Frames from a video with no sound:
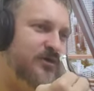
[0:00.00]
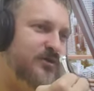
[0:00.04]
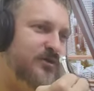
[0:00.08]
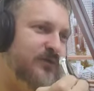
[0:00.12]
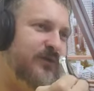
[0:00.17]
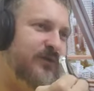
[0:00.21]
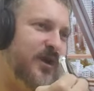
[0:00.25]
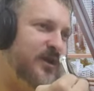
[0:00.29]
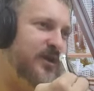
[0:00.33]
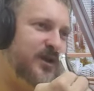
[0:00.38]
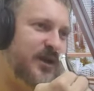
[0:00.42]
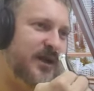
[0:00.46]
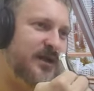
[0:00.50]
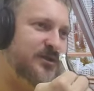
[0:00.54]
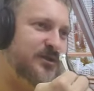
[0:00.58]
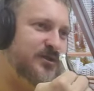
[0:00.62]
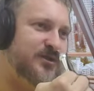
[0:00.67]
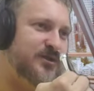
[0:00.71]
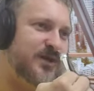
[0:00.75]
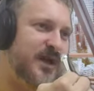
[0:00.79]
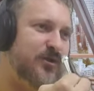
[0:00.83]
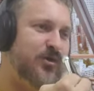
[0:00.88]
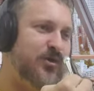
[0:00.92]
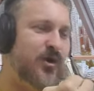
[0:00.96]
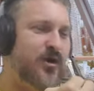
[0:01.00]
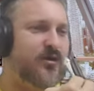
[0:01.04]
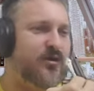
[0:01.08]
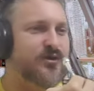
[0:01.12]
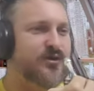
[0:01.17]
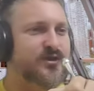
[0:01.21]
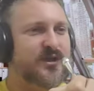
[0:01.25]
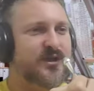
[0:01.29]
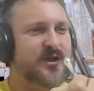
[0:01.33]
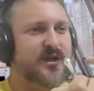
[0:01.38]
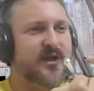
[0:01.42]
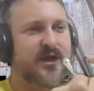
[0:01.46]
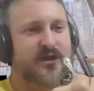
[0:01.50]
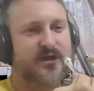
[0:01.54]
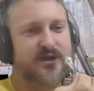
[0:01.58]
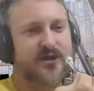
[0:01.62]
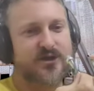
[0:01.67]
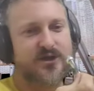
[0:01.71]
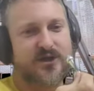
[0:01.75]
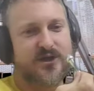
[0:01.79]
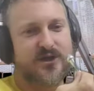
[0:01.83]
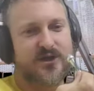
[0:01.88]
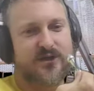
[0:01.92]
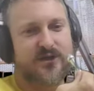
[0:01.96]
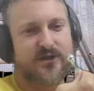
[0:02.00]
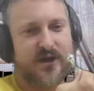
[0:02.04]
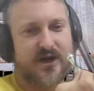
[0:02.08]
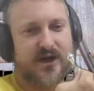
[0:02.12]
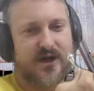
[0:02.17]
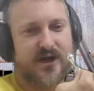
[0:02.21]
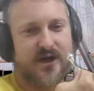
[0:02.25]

we've only done Sungrow and Sigenergy.